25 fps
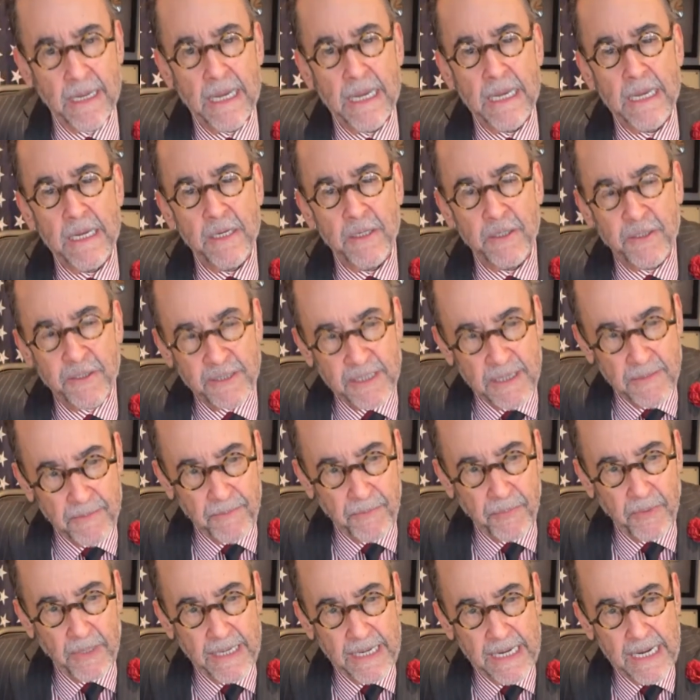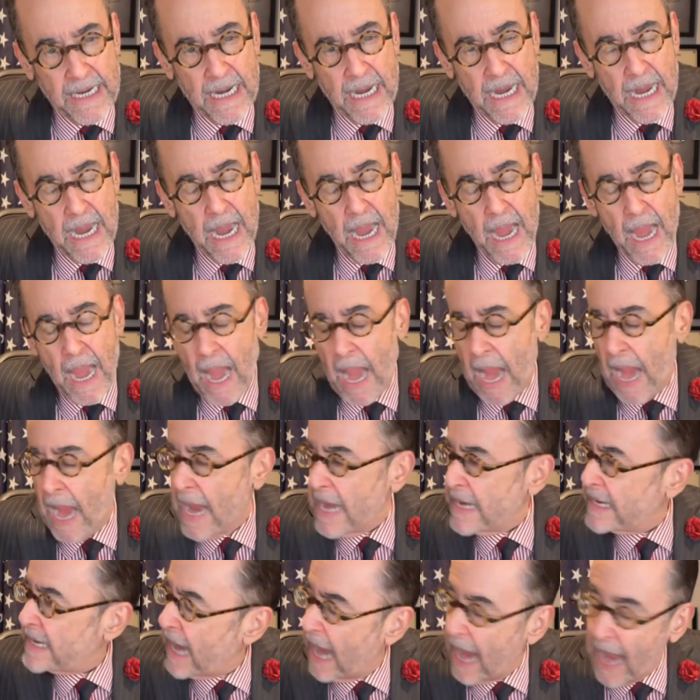simply
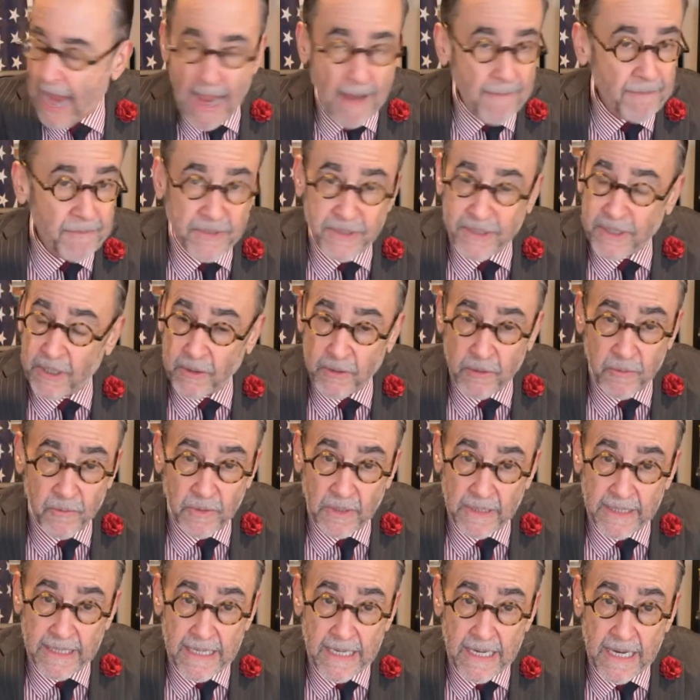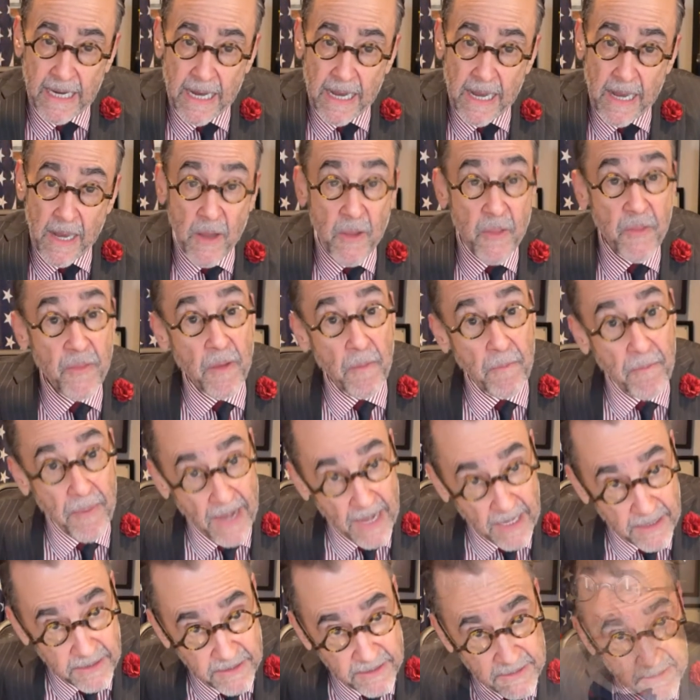and absolutely the
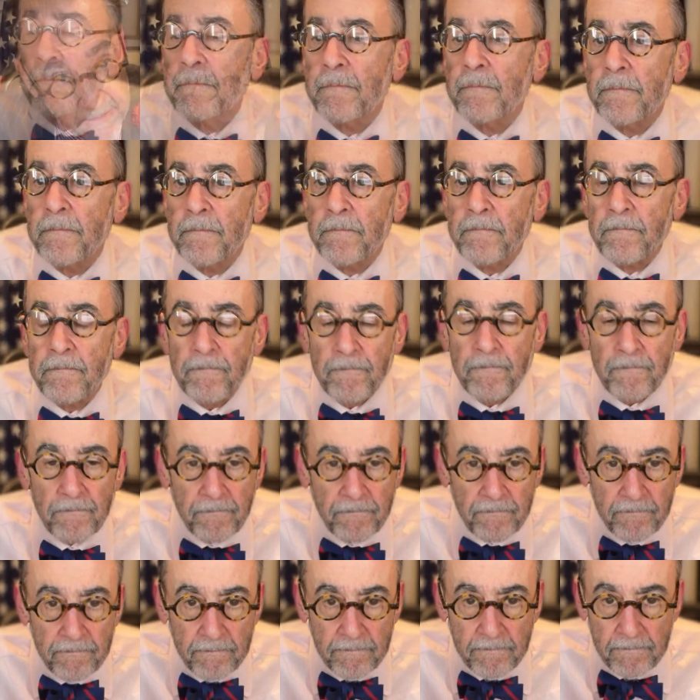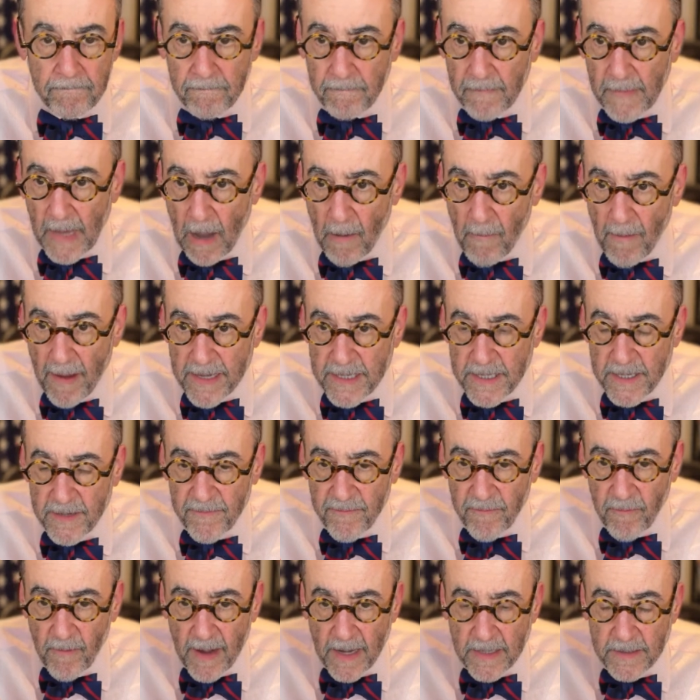best. All right, dear
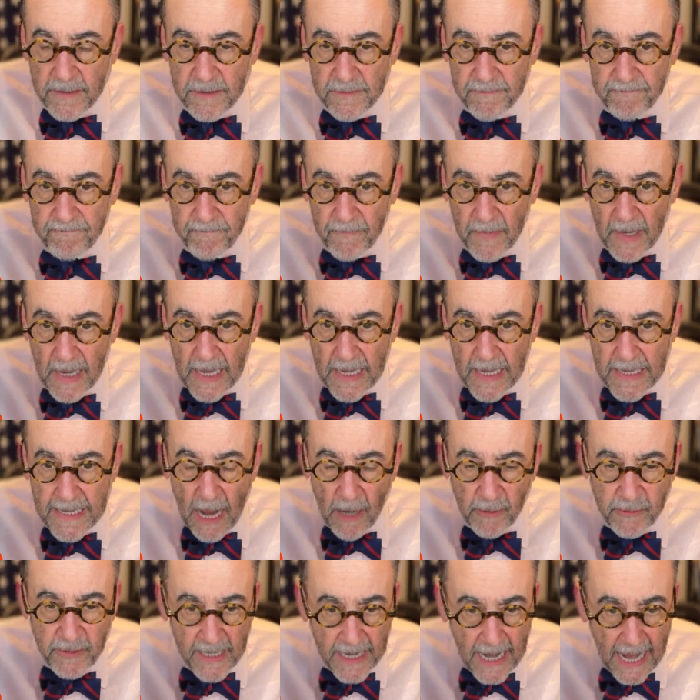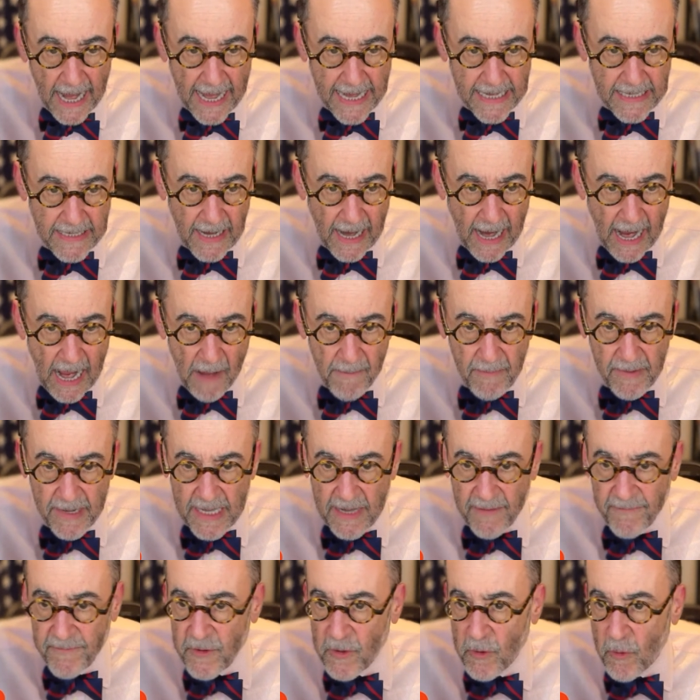friends. Now, tonight, how many
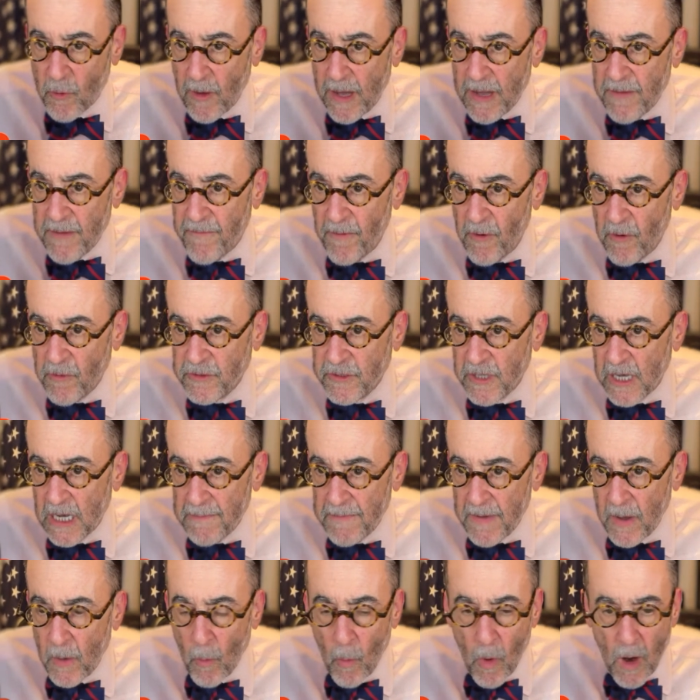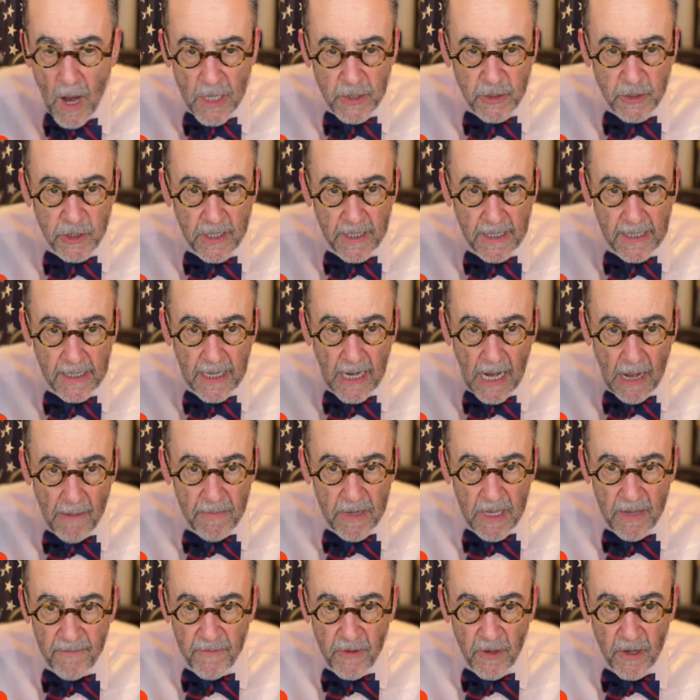of you great folks are going to be watching? How
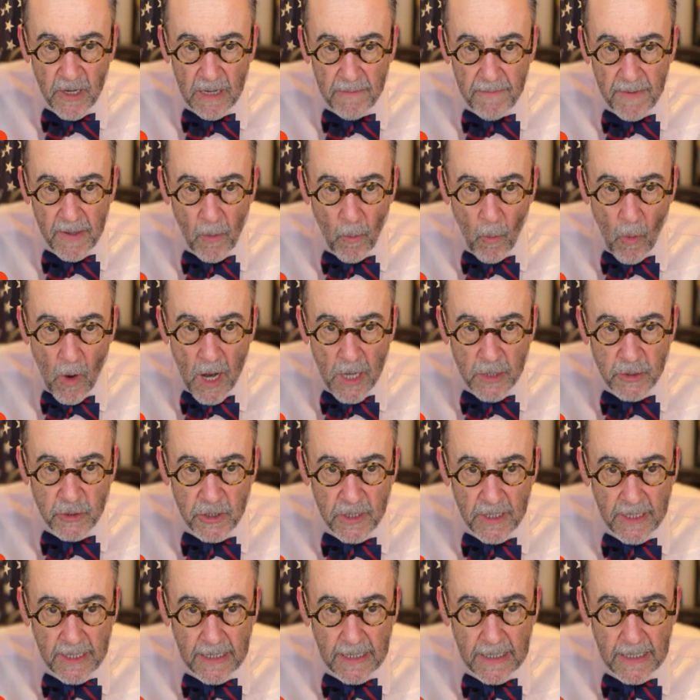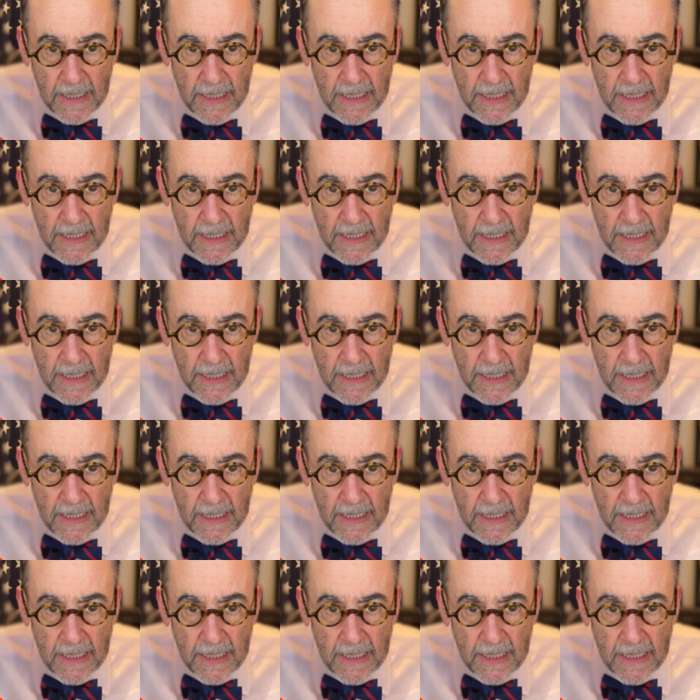many of you are going to be watching